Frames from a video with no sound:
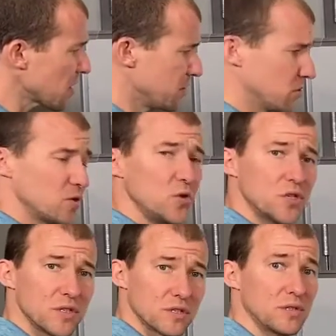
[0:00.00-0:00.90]
those
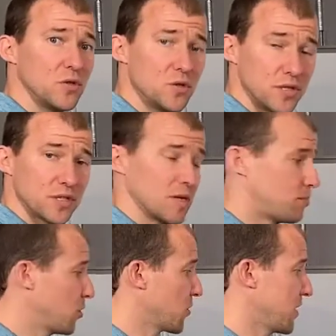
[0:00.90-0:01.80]
nutrients
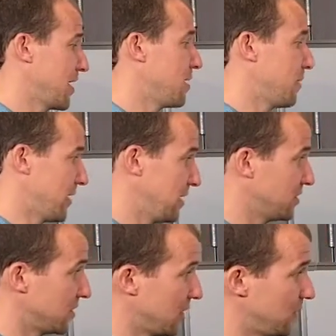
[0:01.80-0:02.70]
get broken down by
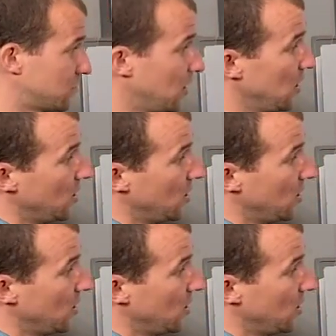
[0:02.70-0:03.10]
enzymes